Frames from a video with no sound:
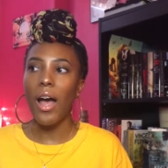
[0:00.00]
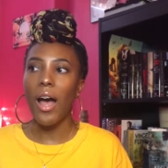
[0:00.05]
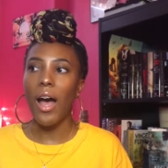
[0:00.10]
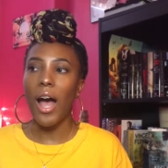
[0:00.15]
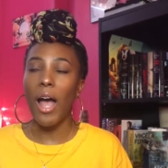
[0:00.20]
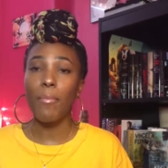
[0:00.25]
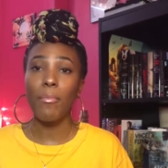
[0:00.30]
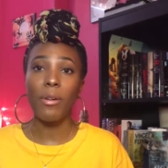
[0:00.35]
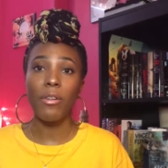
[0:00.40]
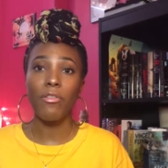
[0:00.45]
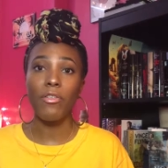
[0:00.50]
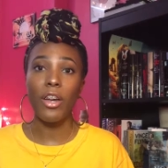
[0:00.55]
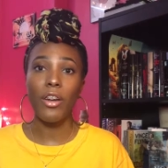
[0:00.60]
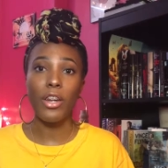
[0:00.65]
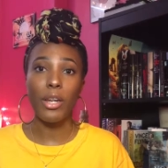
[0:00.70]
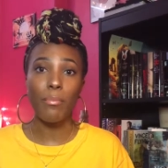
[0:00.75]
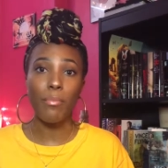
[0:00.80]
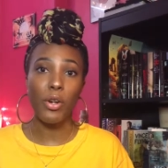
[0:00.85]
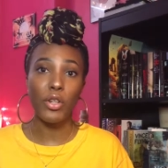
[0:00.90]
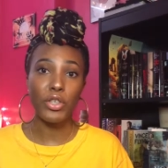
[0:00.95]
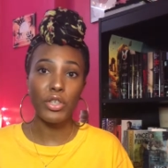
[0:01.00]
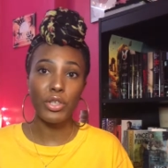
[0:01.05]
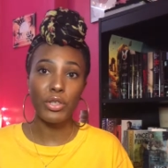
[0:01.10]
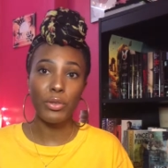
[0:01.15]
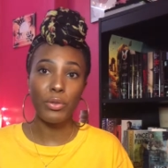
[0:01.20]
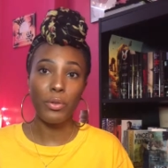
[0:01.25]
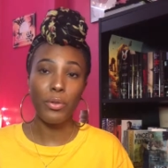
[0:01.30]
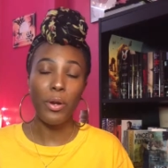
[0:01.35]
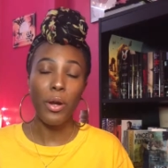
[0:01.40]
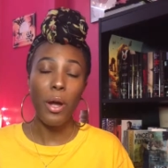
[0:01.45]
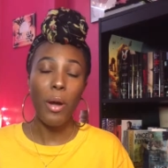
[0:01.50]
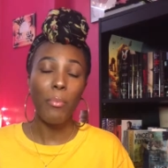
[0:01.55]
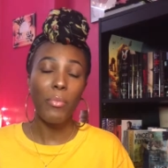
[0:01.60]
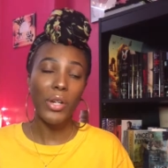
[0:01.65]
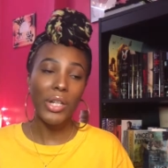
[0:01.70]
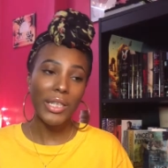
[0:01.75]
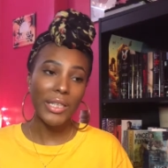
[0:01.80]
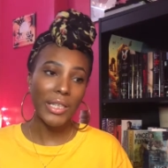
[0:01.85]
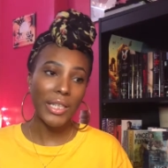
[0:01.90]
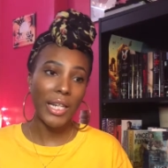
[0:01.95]
I'm a very emotional
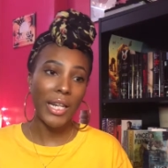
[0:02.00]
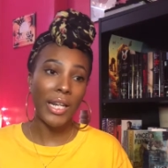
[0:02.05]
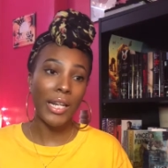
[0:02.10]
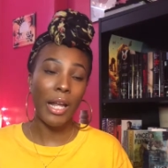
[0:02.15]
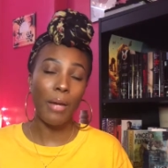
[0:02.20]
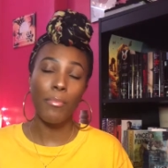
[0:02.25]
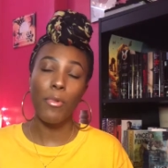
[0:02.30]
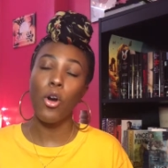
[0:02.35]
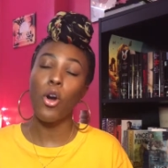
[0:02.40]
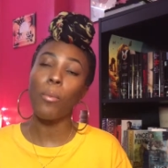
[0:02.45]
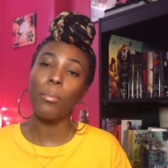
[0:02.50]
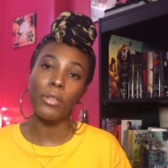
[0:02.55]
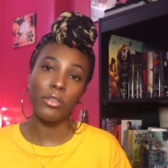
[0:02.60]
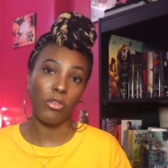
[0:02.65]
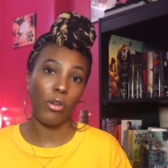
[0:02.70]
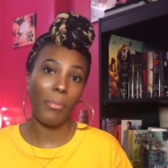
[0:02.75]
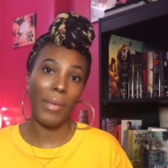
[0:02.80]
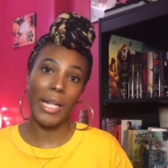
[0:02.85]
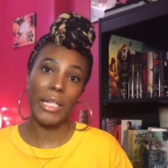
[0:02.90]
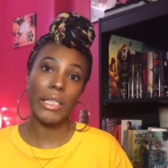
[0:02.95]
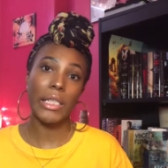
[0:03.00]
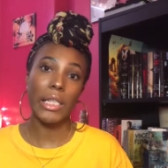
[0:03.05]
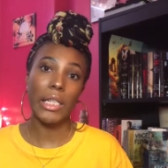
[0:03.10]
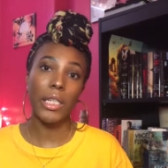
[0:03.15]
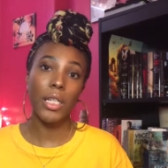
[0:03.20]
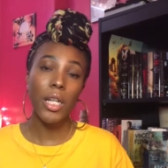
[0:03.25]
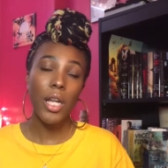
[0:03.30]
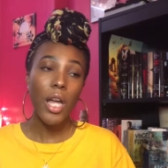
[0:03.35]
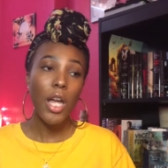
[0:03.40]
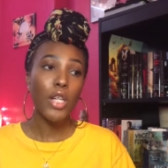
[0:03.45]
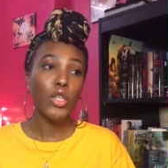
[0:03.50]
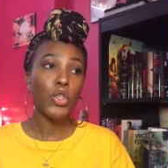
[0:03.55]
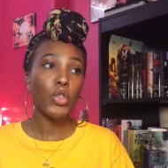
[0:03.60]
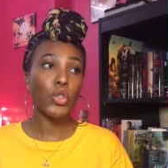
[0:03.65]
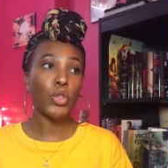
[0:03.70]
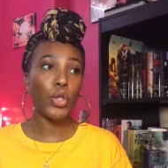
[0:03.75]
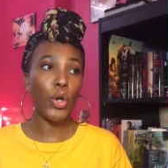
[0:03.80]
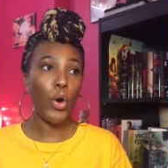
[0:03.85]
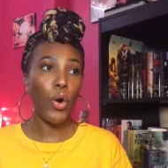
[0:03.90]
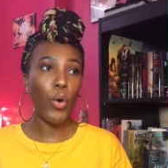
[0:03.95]
person and I'm a hopeless romantic.
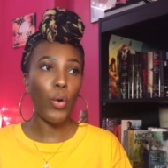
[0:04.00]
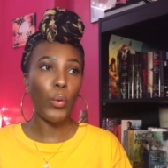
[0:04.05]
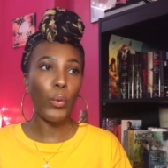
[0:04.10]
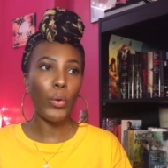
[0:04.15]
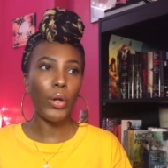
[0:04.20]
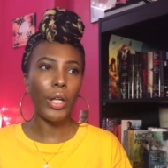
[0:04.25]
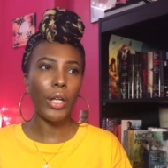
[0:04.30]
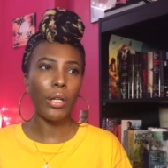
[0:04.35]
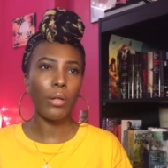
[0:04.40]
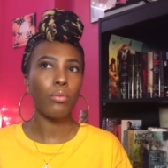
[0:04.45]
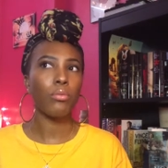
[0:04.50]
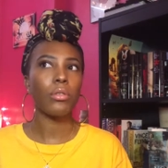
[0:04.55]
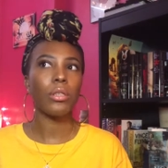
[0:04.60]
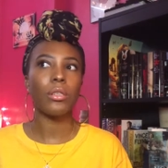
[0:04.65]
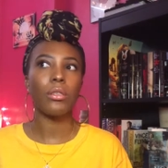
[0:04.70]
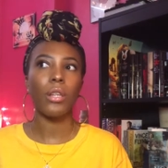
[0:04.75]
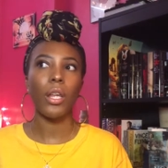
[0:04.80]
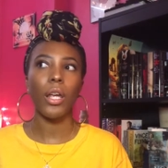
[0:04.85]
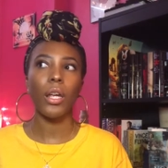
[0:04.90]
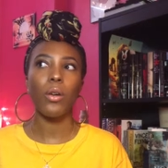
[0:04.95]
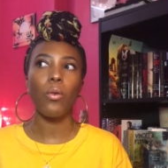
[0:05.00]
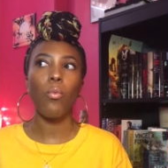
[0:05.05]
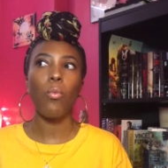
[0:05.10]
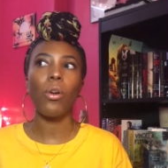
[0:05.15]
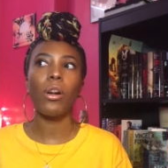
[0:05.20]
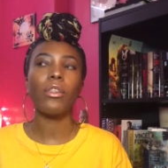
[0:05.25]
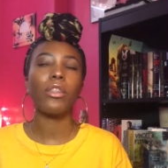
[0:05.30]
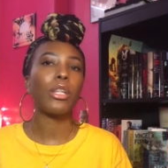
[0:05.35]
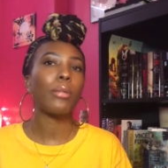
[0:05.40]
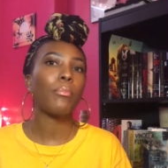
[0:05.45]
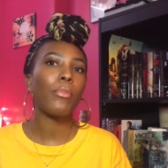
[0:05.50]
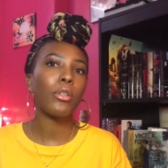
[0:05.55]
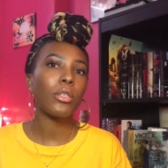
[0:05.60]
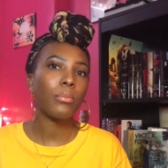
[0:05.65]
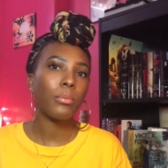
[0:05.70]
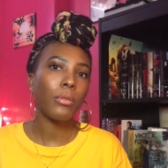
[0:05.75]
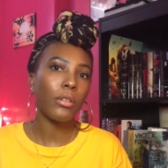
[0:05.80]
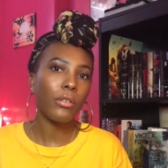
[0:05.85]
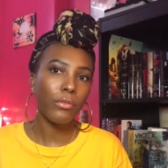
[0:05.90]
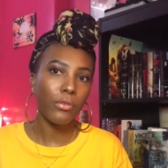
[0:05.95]
So it was like one of the
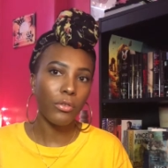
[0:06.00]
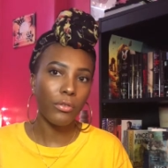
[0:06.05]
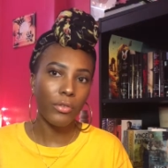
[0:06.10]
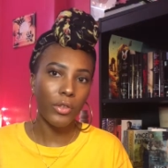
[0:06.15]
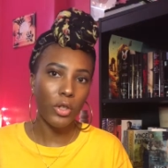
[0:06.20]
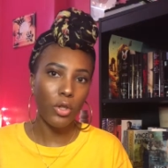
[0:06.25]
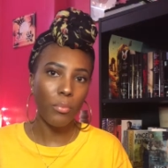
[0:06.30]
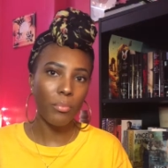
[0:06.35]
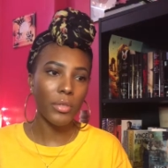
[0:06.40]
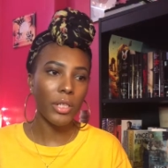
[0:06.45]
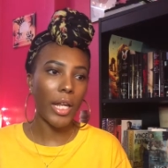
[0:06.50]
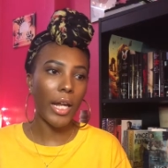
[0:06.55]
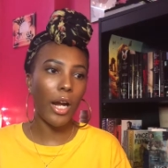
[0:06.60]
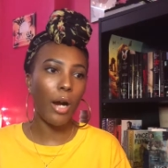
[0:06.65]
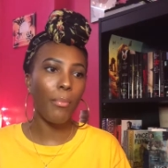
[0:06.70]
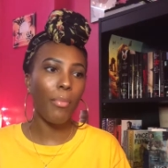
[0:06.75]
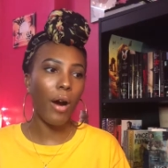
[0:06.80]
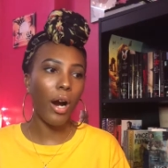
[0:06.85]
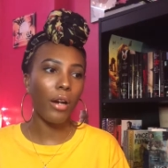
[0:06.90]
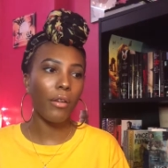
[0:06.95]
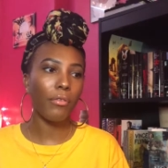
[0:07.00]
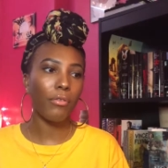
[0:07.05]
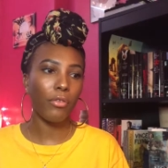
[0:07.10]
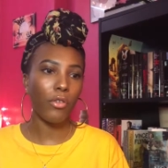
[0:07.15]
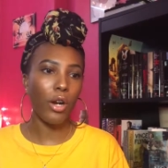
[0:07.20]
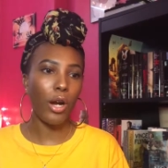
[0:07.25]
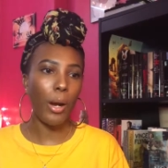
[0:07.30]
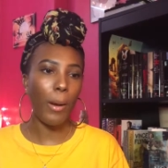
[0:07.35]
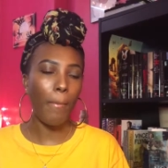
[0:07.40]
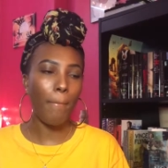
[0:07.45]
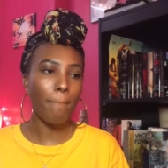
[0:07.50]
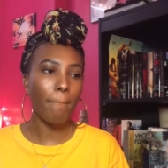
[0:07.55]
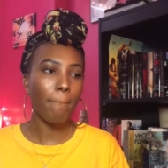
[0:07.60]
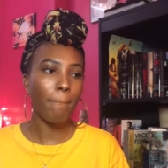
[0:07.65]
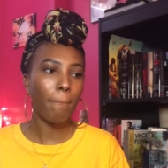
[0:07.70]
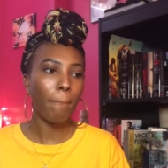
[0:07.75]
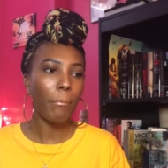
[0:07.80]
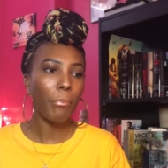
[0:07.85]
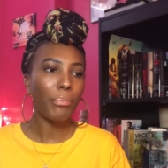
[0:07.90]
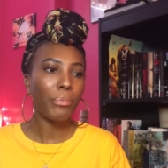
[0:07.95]
most beautiful films, like apart from
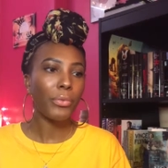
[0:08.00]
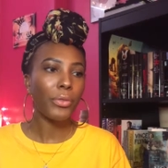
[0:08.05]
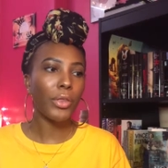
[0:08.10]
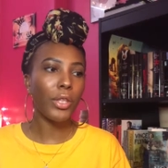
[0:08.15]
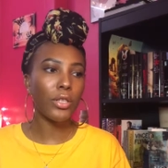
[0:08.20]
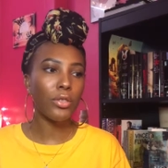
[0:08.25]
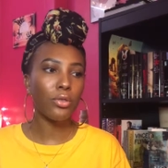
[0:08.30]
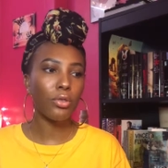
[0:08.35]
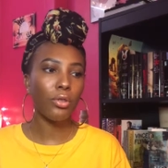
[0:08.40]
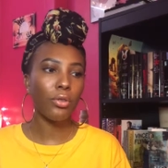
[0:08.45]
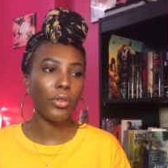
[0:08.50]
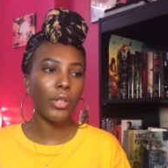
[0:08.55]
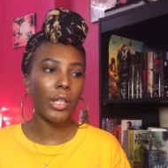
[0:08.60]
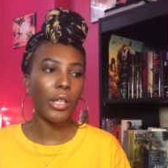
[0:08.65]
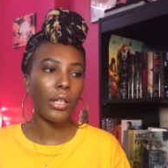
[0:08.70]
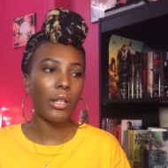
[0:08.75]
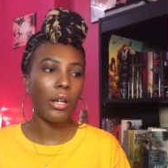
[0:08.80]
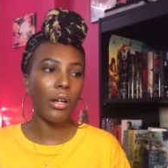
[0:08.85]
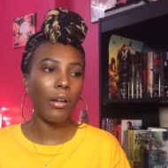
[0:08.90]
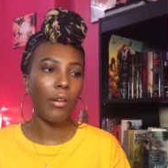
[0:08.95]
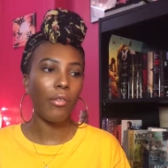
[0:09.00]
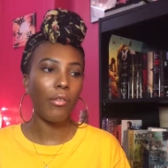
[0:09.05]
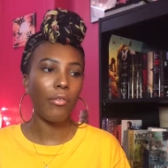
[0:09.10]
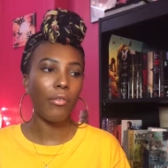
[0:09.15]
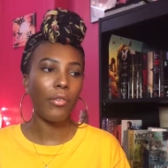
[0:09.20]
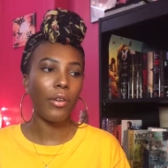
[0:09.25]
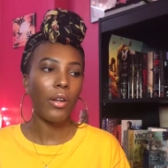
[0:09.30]
the story of